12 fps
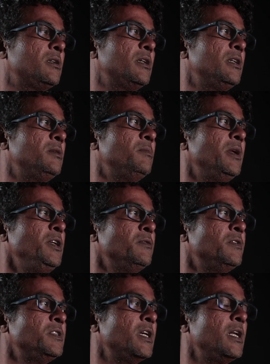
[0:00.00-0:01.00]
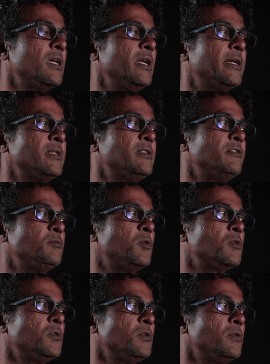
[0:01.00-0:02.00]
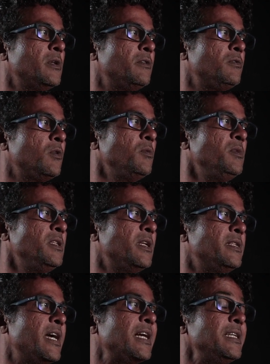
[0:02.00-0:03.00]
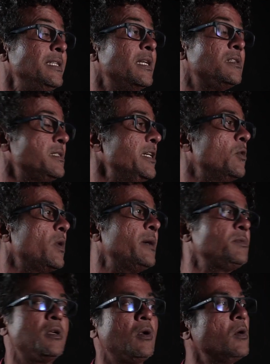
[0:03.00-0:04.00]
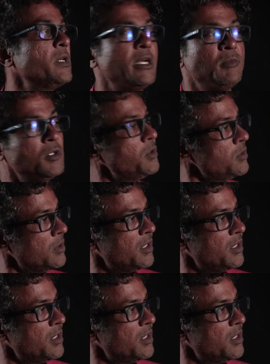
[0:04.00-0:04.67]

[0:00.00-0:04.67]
And many of the shell collectors I've spoken to have told me that that industry collapsed a long time ago.